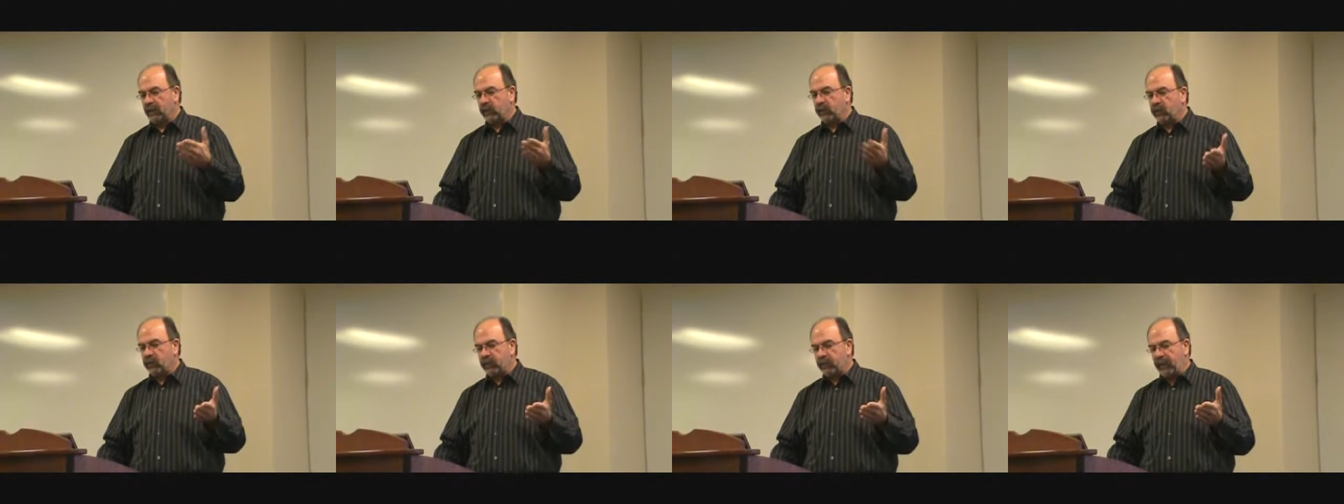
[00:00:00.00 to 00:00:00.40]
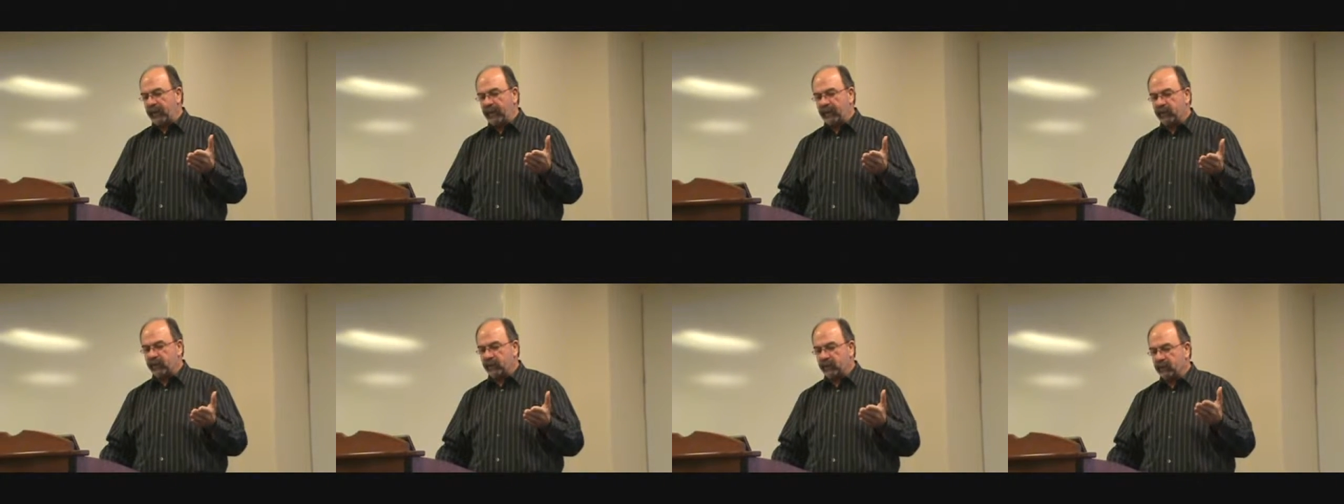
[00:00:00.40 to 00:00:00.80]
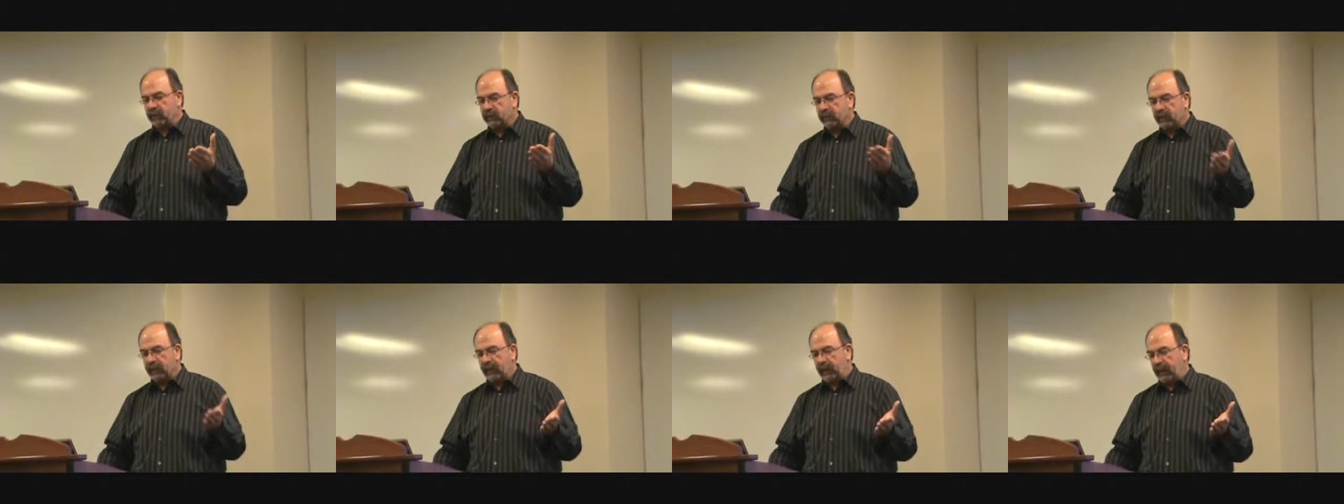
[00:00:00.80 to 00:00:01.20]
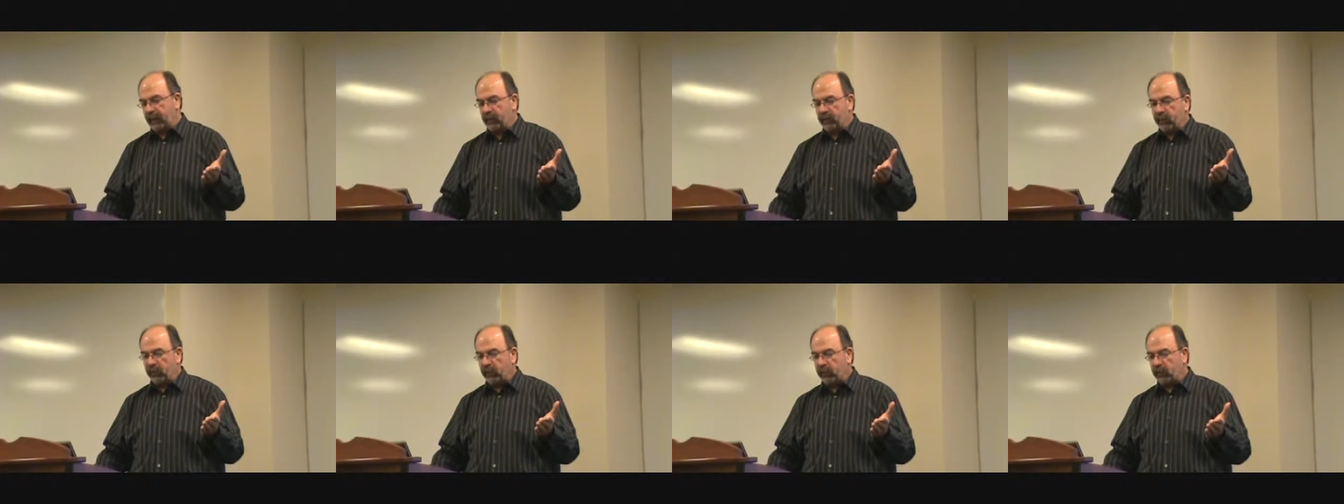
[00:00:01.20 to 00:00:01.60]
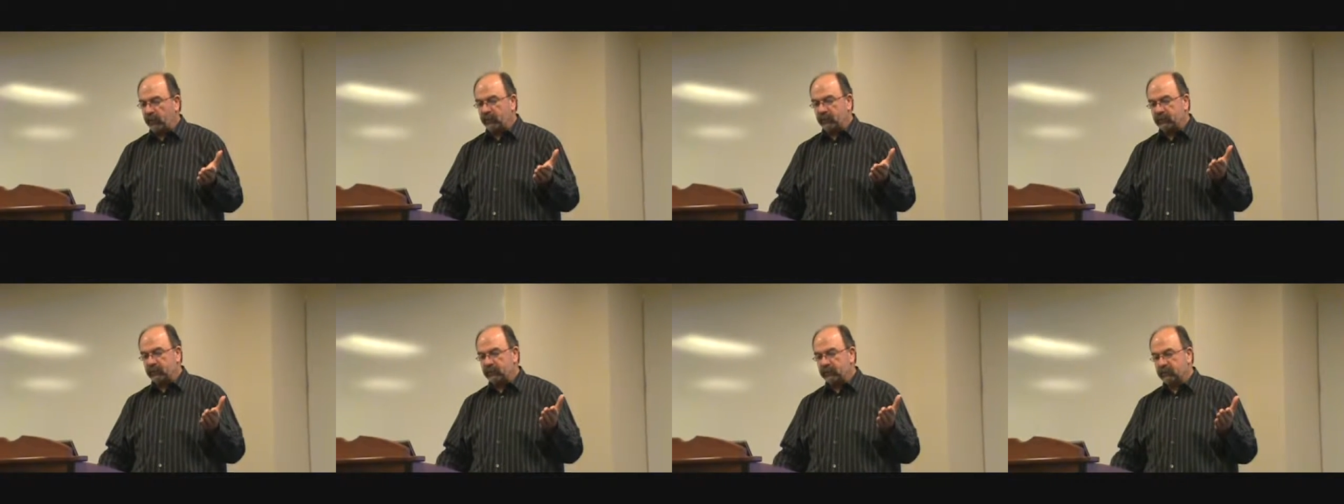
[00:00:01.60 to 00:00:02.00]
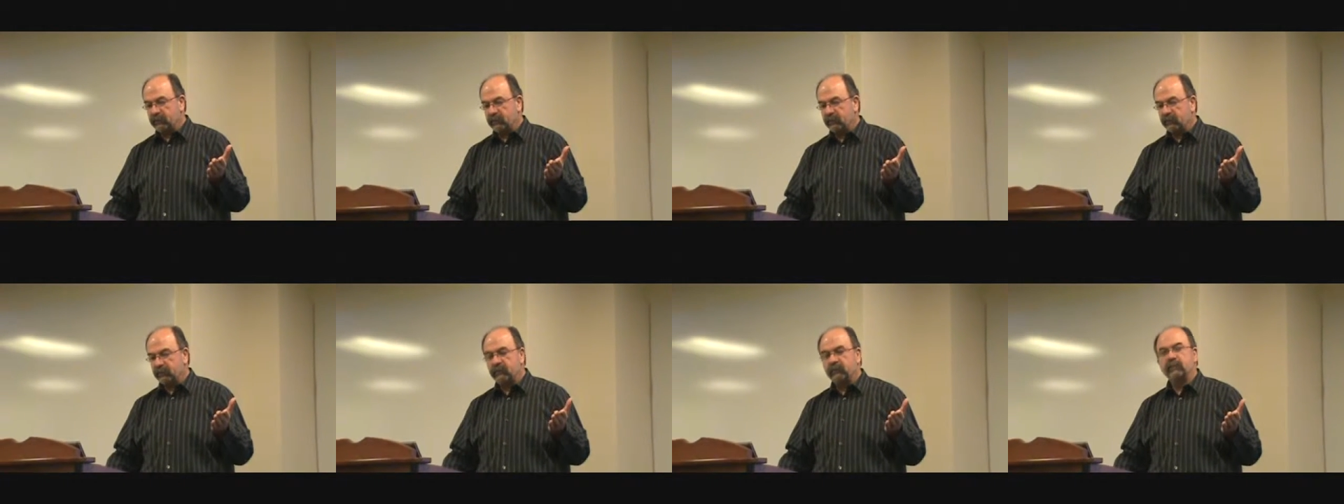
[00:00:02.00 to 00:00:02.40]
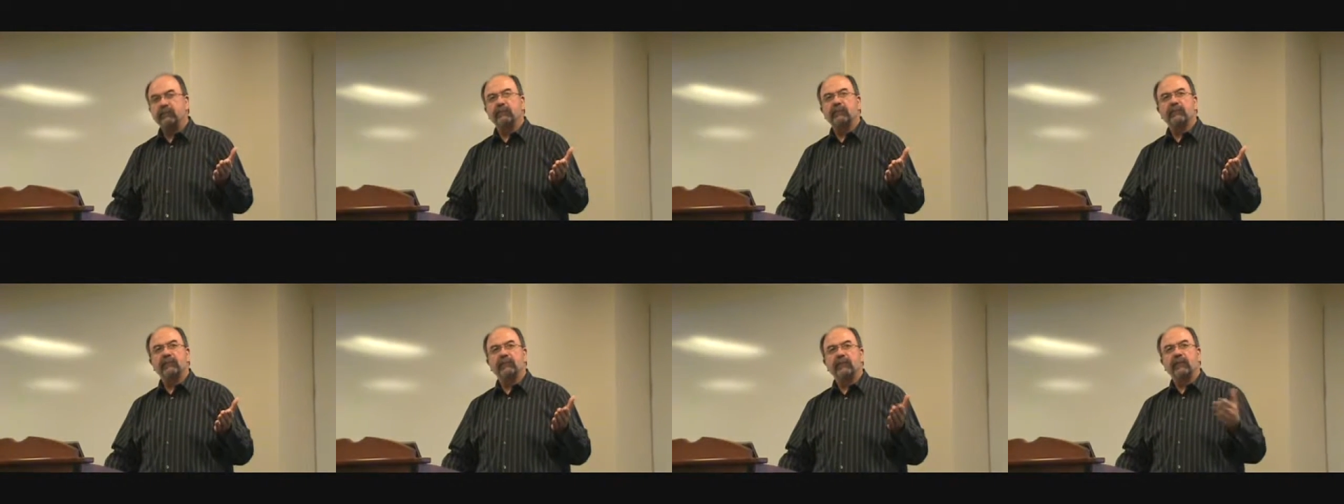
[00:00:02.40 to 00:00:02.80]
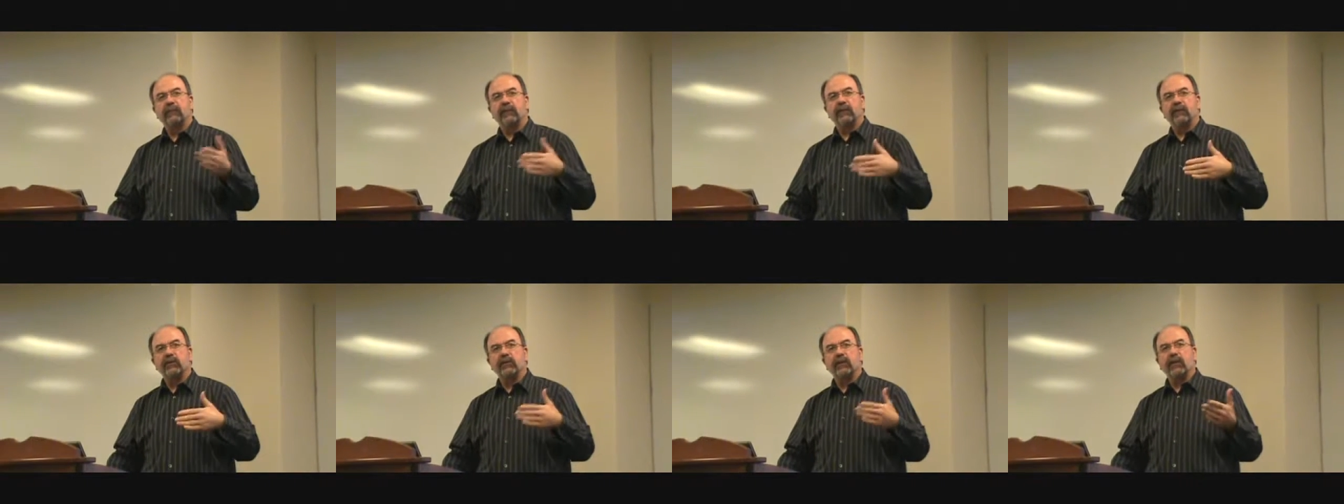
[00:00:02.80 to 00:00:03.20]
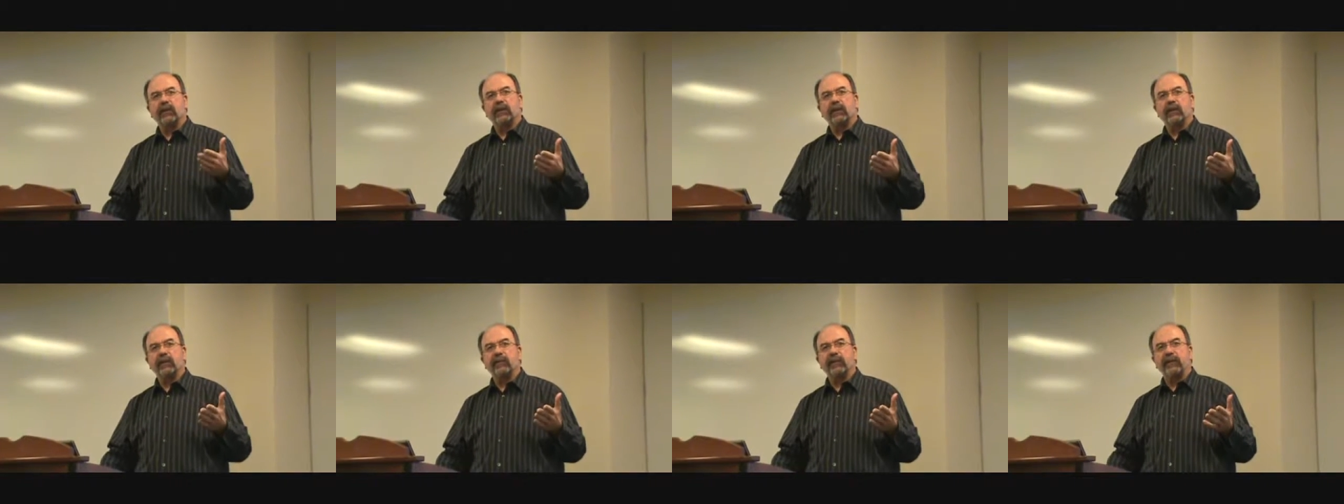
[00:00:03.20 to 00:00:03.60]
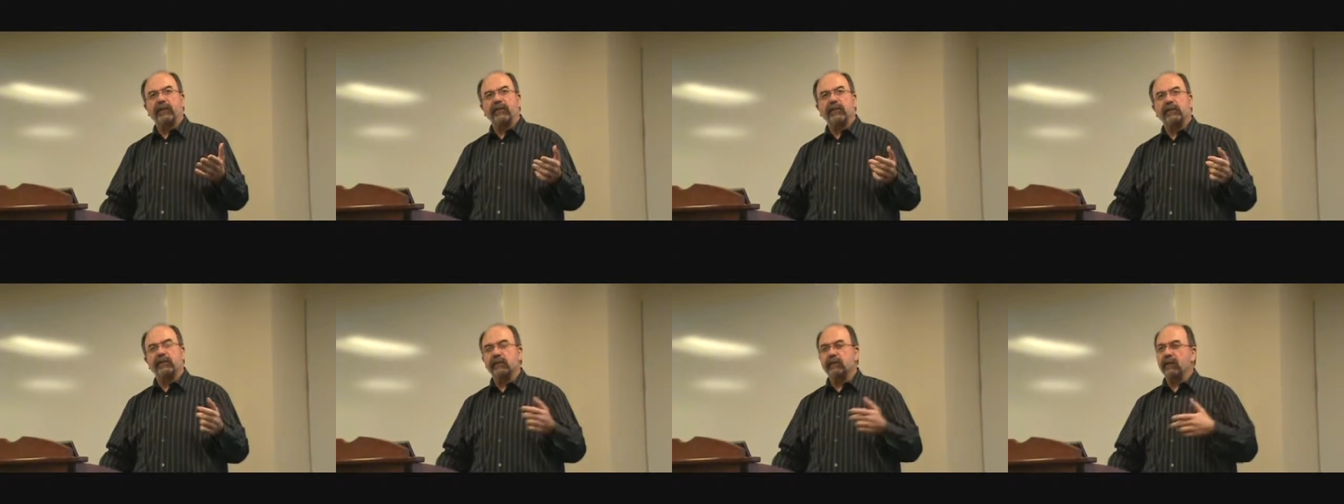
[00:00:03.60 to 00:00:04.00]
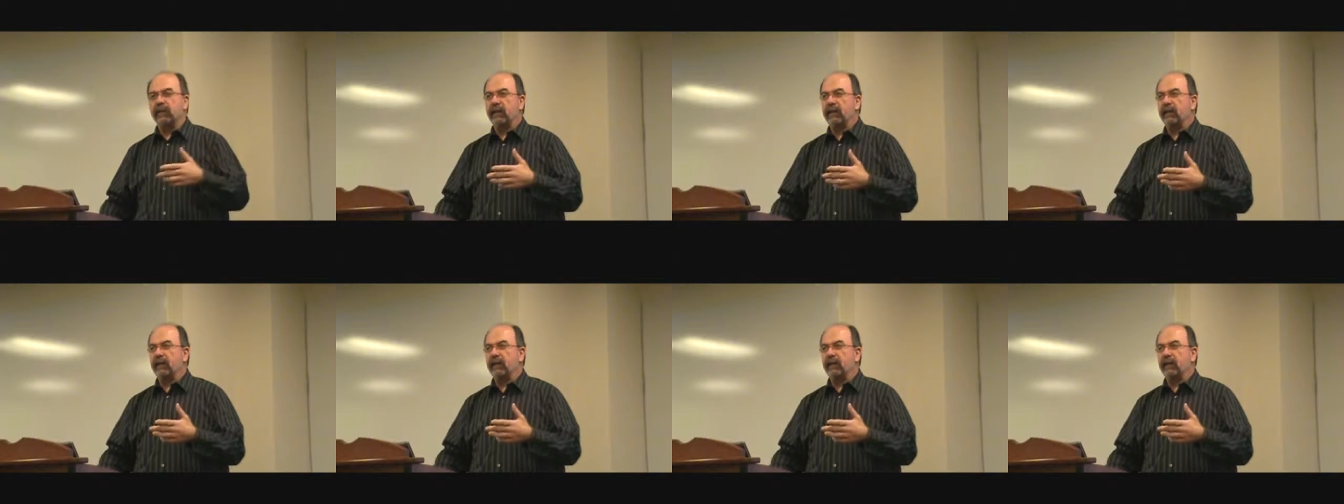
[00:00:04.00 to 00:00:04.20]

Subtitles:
Hewlett Packard, Apple, those are all companies.